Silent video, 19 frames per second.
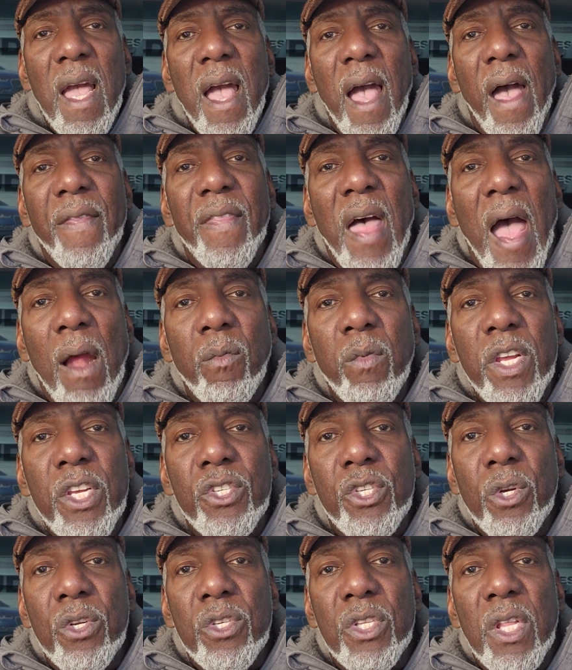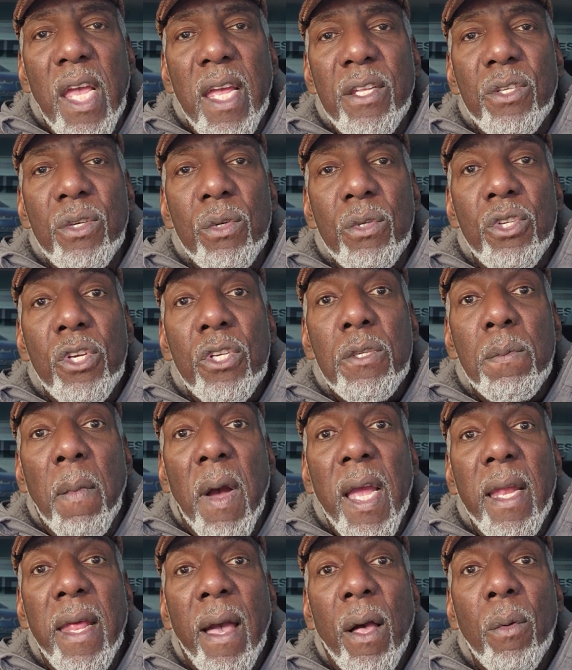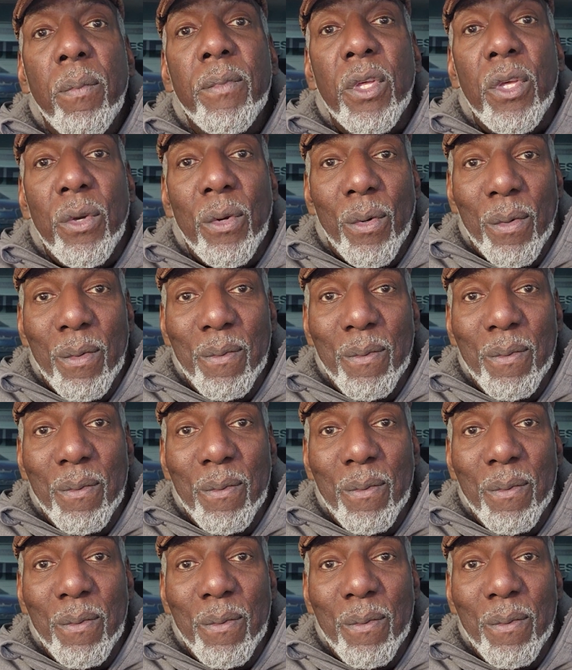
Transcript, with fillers: And that research they do just might help you.